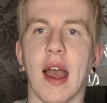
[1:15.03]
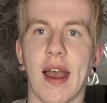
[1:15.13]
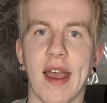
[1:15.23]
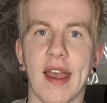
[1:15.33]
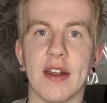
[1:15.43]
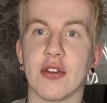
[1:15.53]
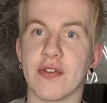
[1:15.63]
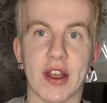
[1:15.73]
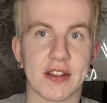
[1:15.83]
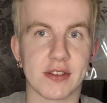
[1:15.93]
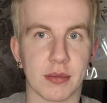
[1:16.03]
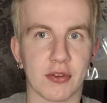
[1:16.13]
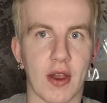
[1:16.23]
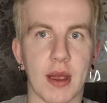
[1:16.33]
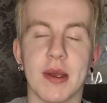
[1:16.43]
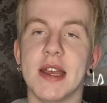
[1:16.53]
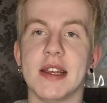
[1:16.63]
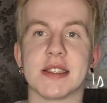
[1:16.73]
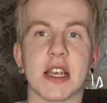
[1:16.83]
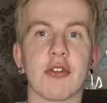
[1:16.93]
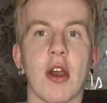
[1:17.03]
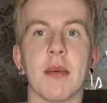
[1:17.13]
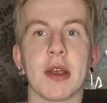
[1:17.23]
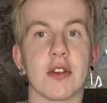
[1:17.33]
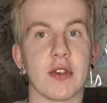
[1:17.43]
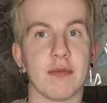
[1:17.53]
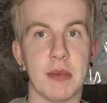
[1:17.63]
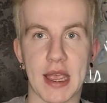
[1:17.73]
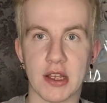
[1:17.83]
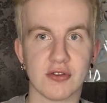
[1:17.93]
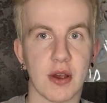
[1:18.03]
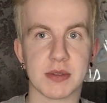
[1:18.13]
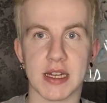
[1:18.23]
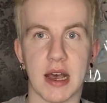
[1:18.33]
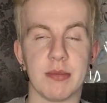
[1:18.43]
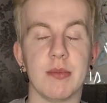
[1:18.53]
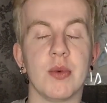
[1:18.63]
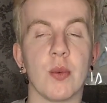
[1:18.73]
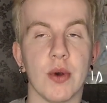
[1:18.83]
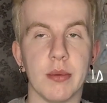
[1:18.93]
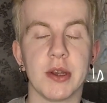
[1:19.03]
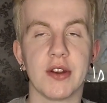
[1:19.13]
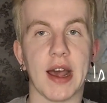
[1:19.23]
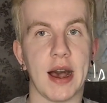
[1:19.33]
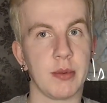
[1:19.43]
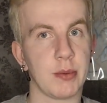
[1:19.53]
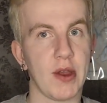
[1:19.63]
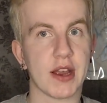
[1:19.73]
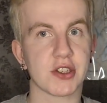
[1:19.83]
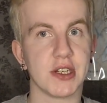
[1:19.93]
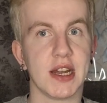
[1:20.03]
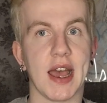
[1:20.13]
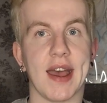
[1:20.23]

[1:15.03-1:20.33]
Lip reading: And don't forget to subscribe. Stick around because if Megan drops an album, we will be doing an album reaction.